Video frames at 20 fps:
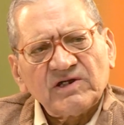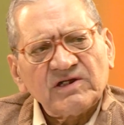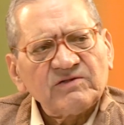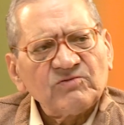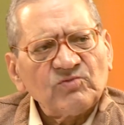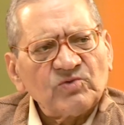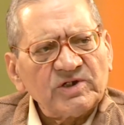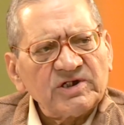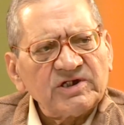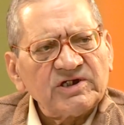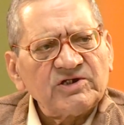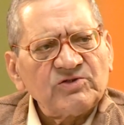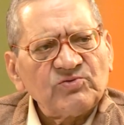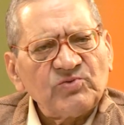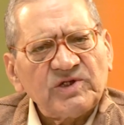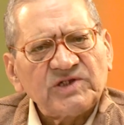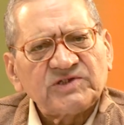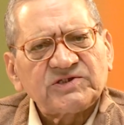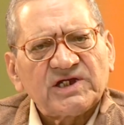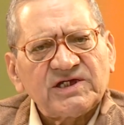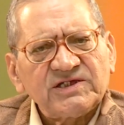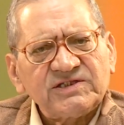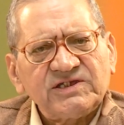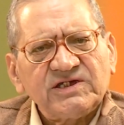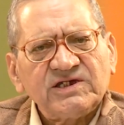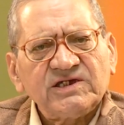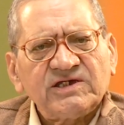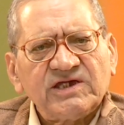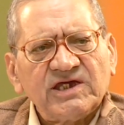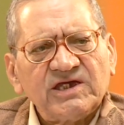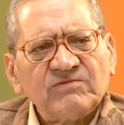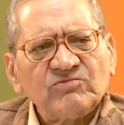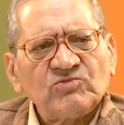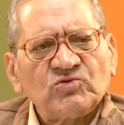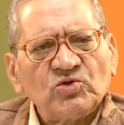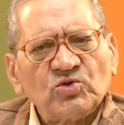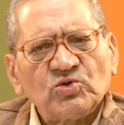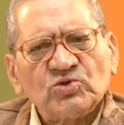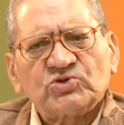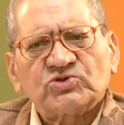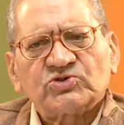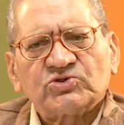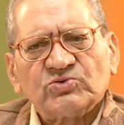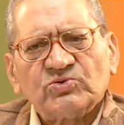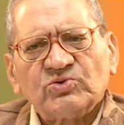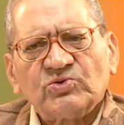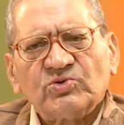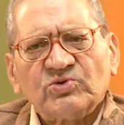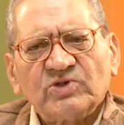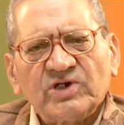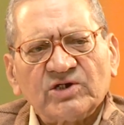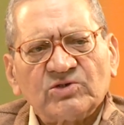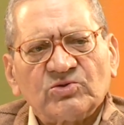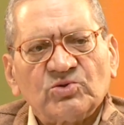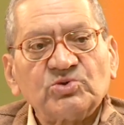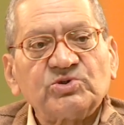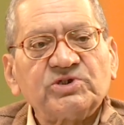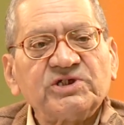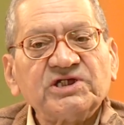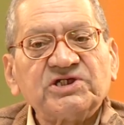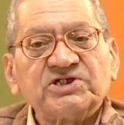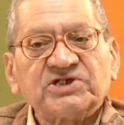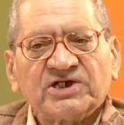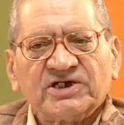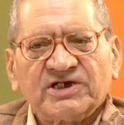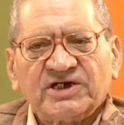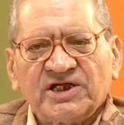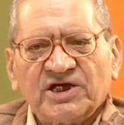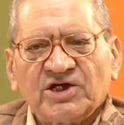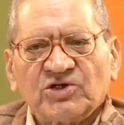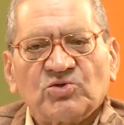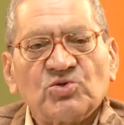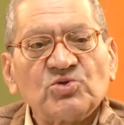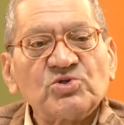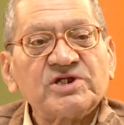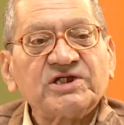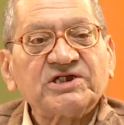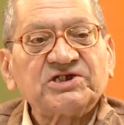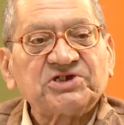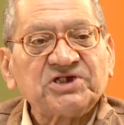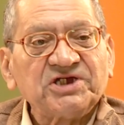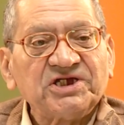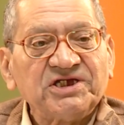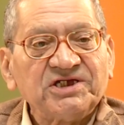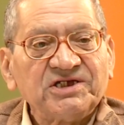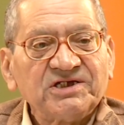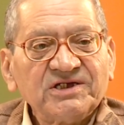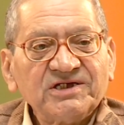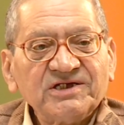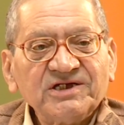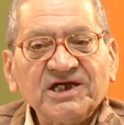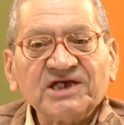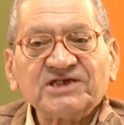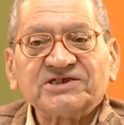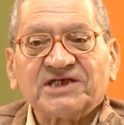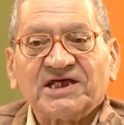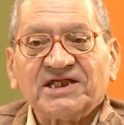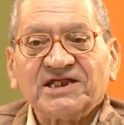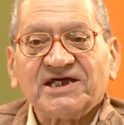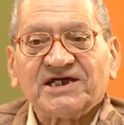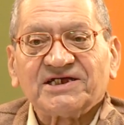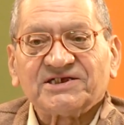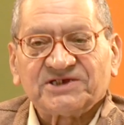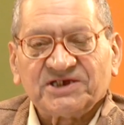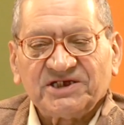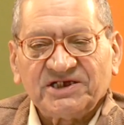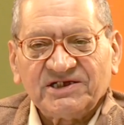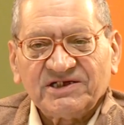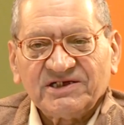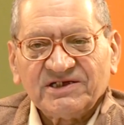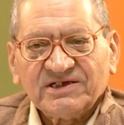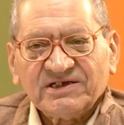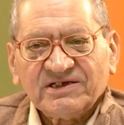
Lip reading: one word which I think came close to a good teacher, a good rishi, a sannyasi,